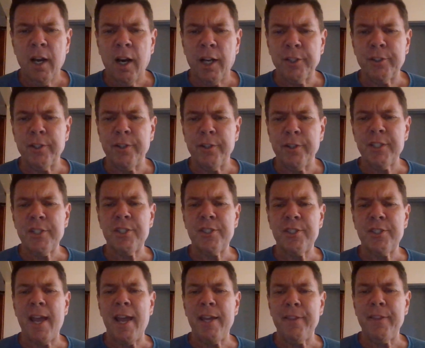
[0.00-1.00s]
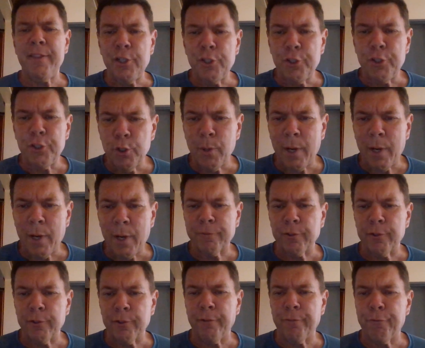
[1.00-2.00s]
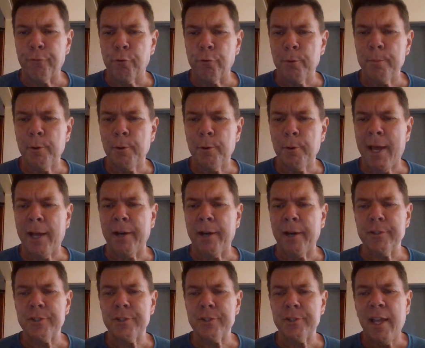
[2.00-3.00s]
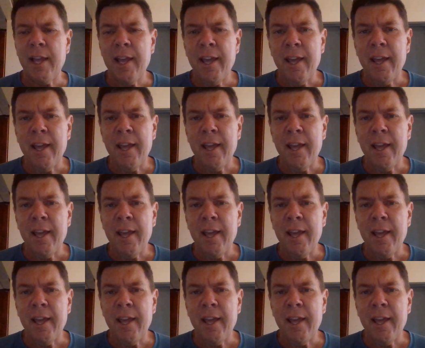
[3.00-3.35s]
Unto this day they do after the former manners.